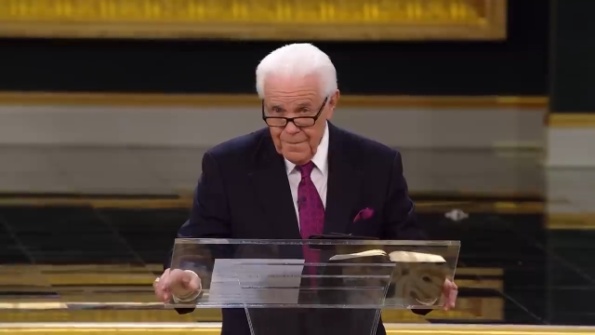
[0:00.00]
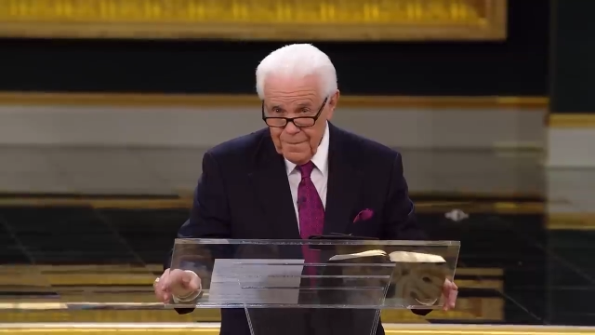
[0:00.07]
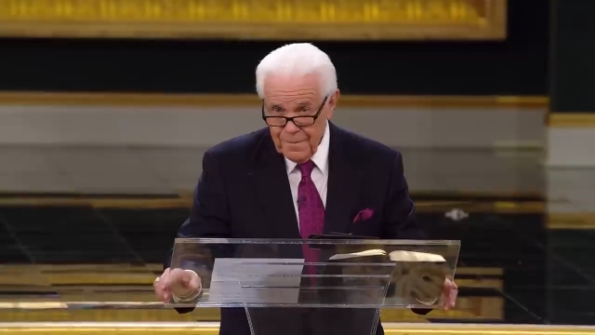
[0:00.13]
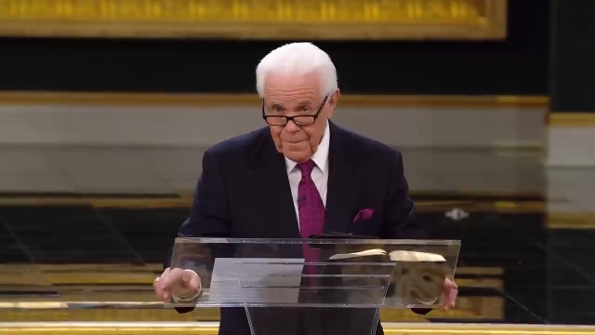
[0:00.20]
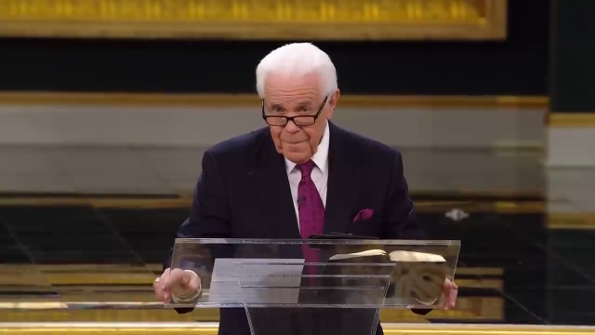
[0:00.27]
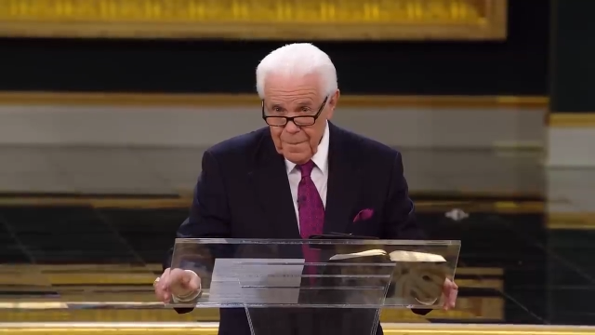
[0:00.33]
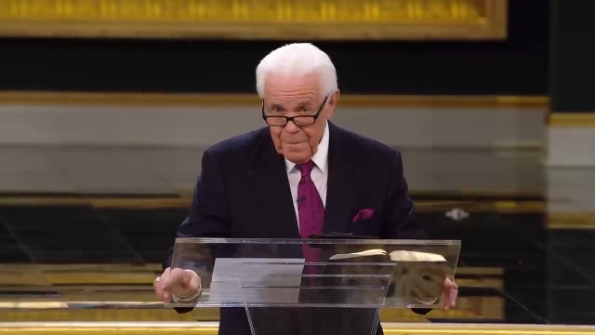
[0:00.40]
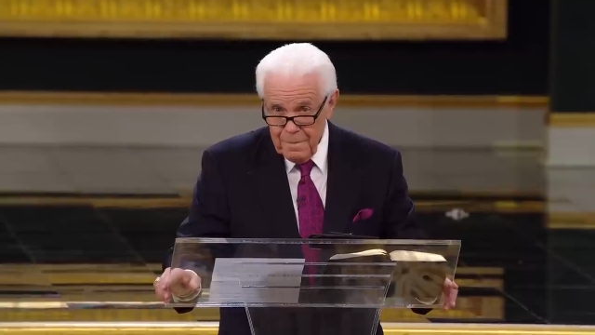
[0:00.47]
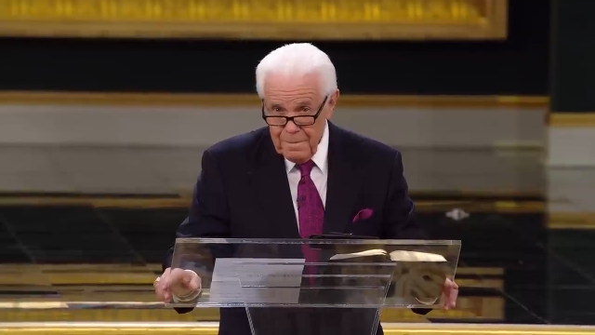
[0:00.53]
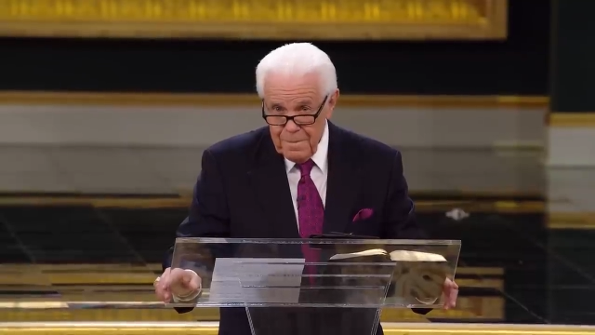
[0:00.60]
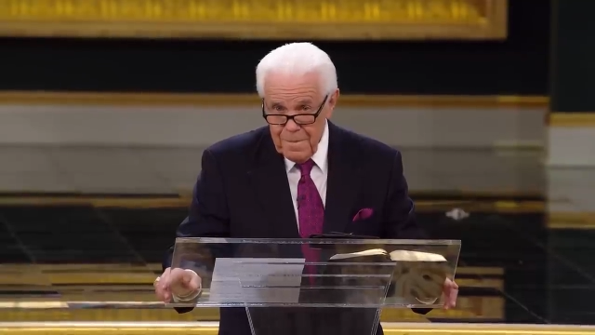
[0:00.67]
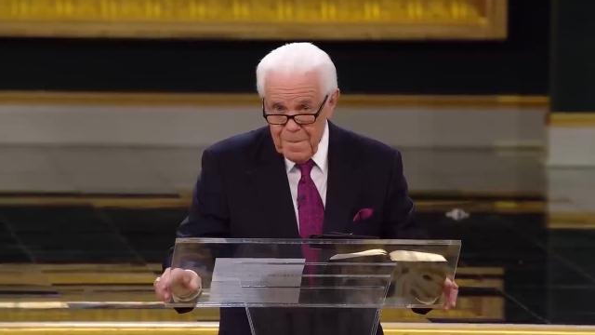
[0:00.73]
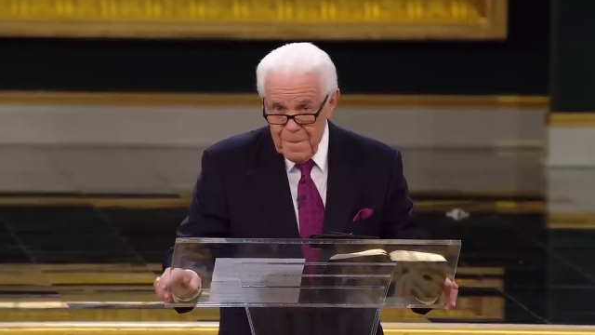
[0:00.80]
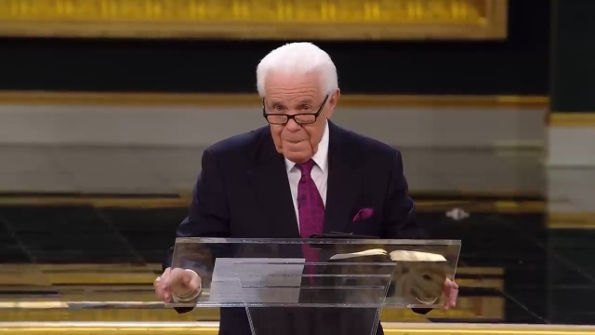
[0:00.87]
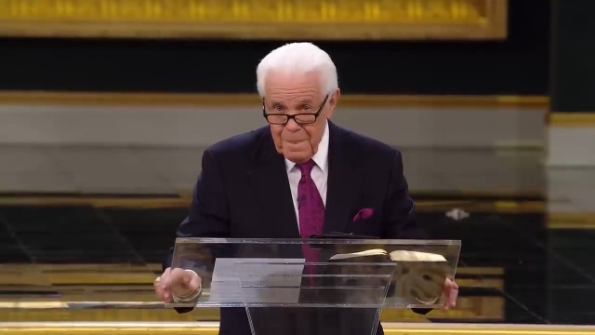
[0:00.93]

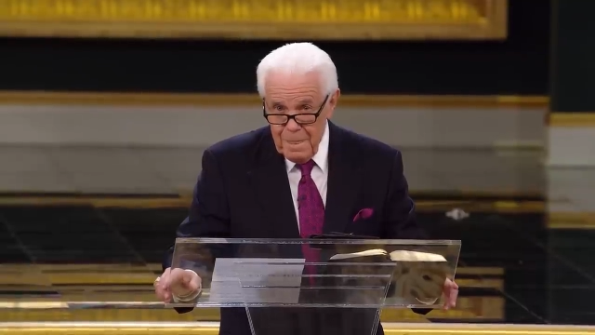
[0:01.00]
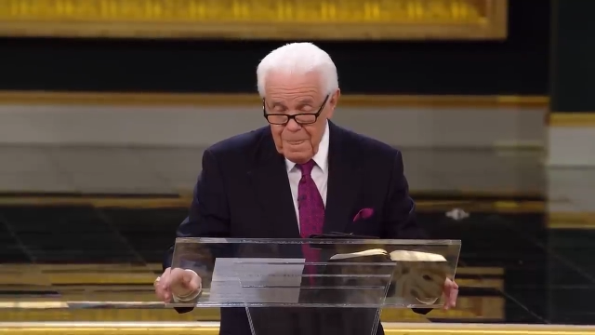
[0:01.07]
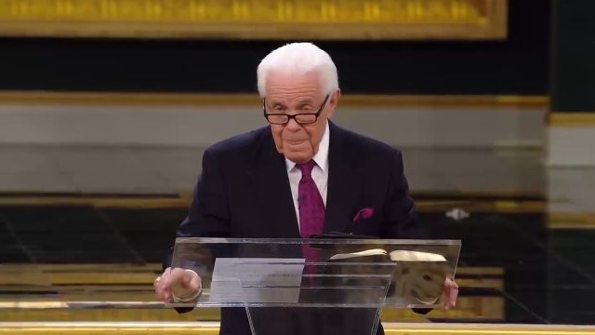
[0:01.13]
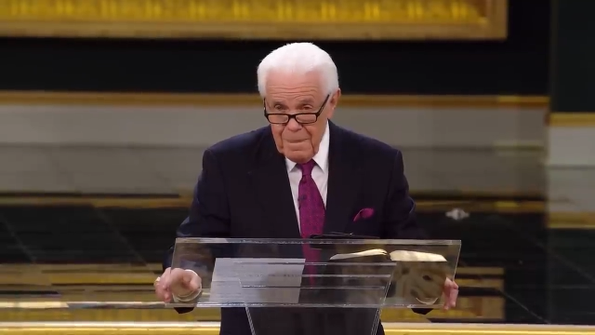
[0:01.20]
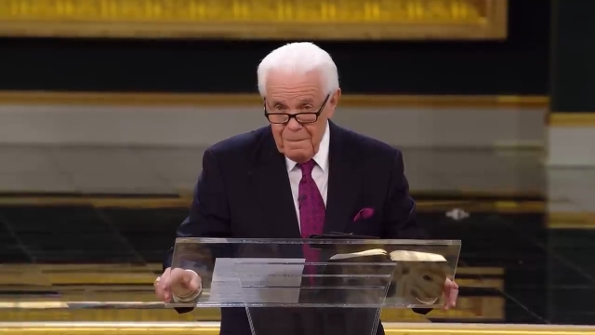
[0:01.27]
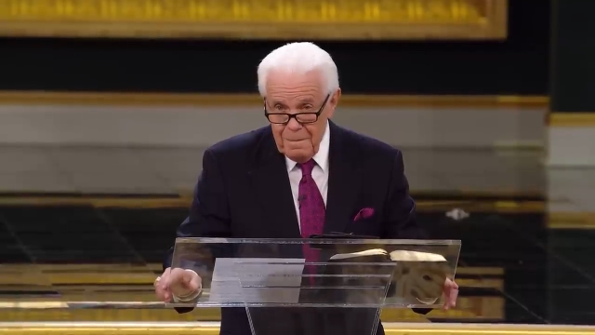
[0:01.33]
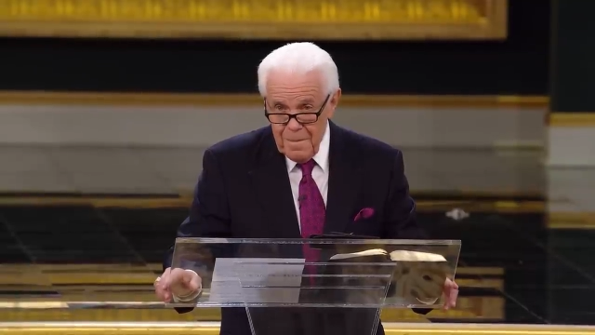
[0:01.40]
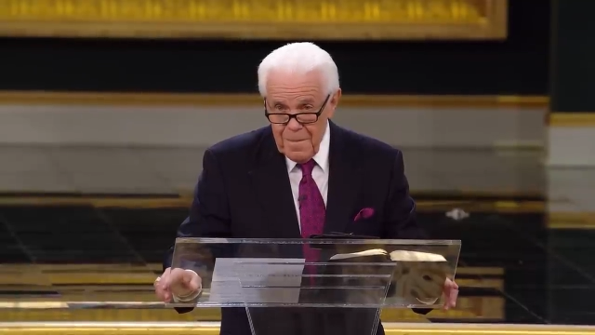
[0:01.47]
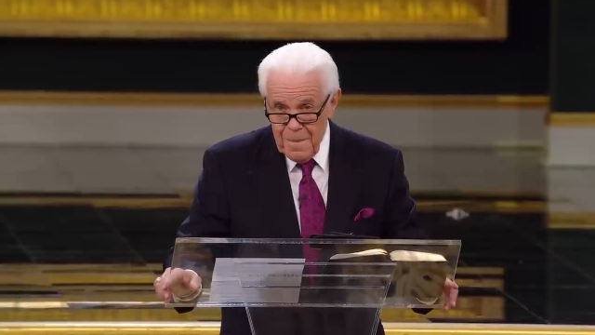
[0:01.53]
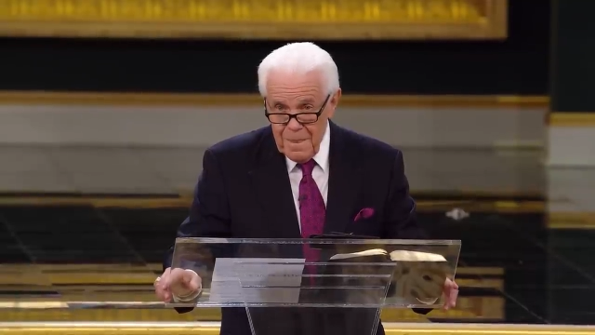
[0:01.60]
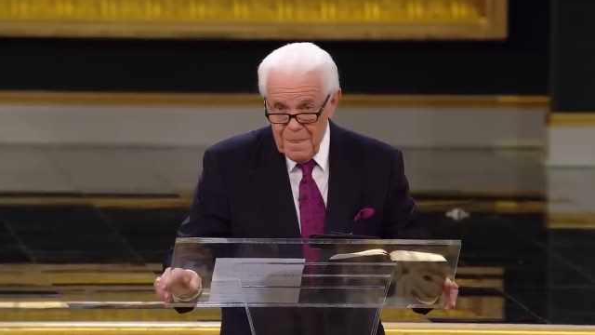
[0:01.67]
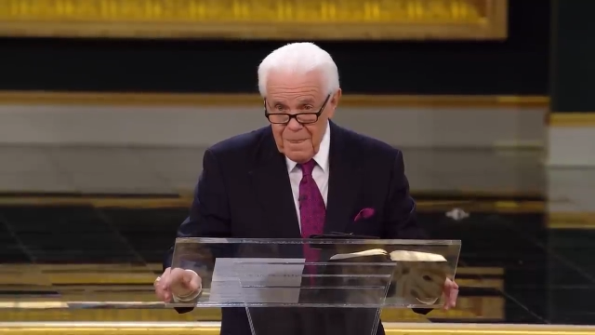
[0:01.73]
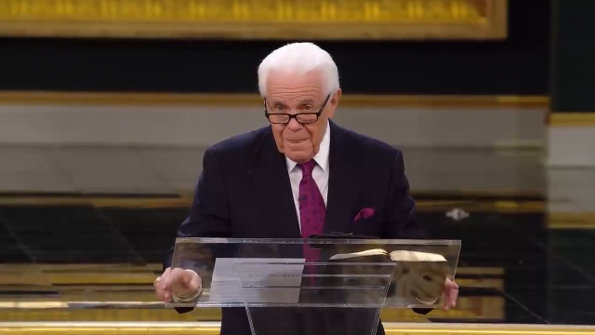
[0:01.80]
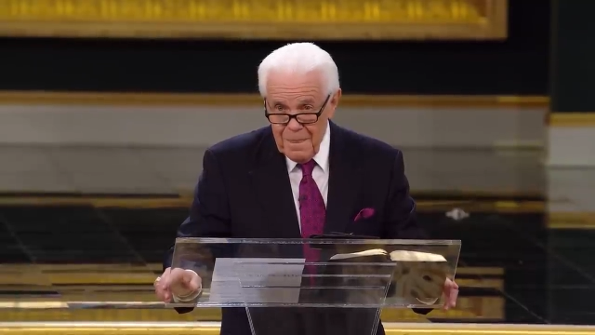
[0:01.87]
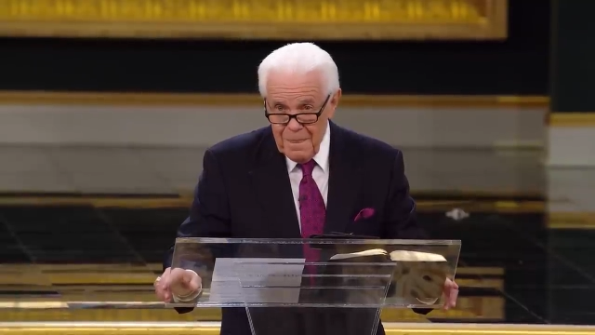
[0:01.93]

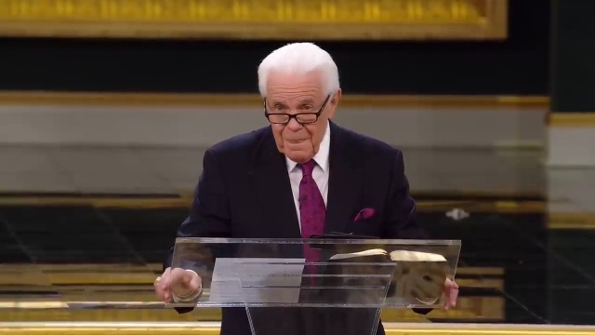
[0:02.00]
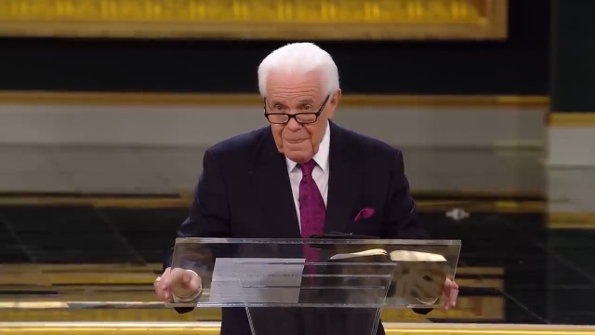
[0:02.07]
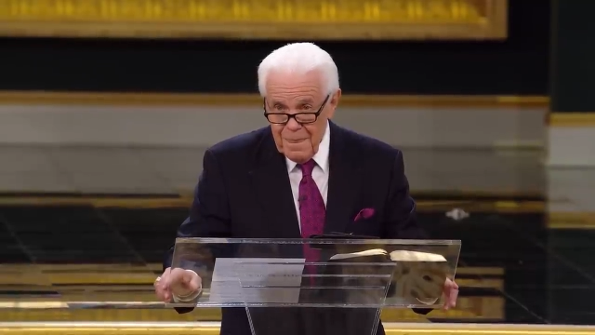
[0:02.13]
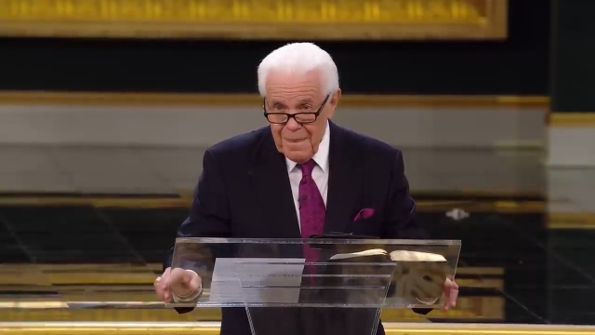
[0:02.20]
No one is speaking in this clip.